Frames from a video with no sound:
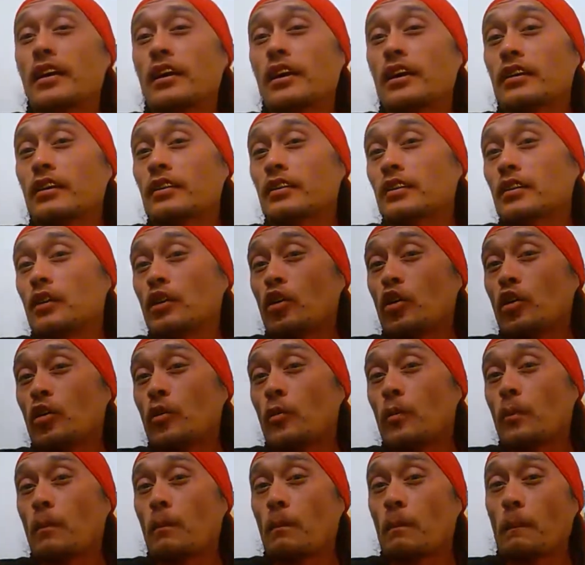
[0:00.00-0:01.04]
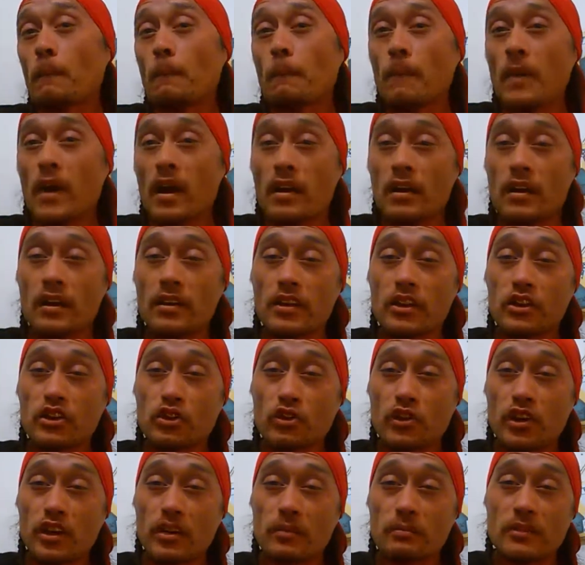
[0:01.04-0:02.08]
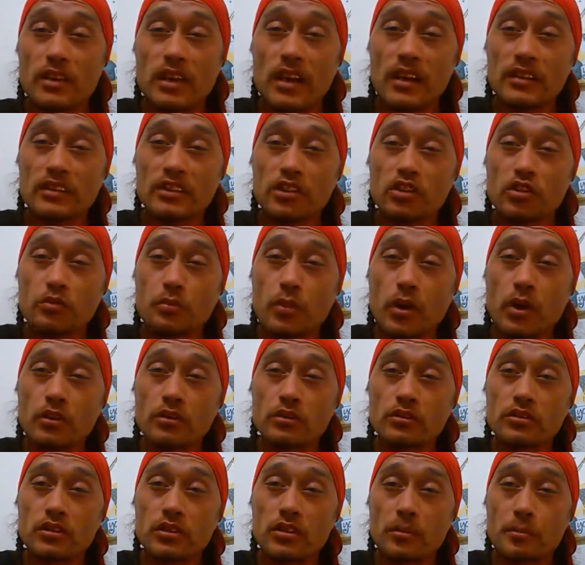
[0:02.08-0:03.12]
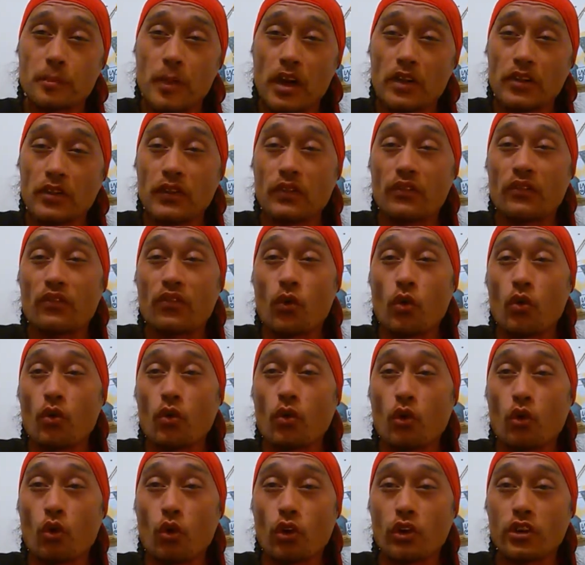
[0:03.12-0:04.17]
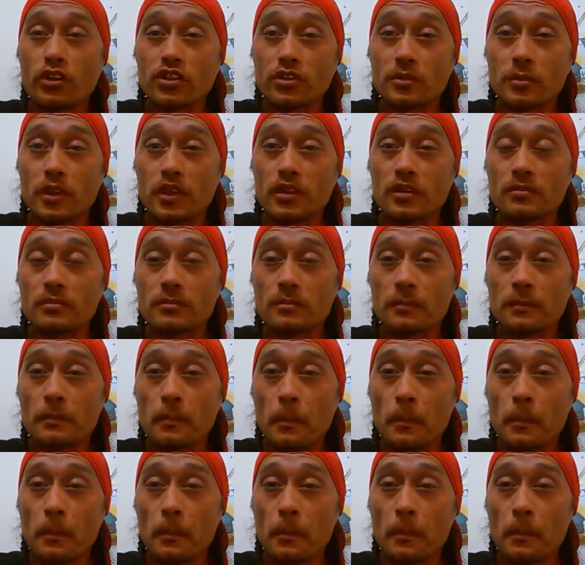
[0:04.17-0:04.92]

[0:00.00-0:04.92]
in my other dream that I just posted about the four horsemen,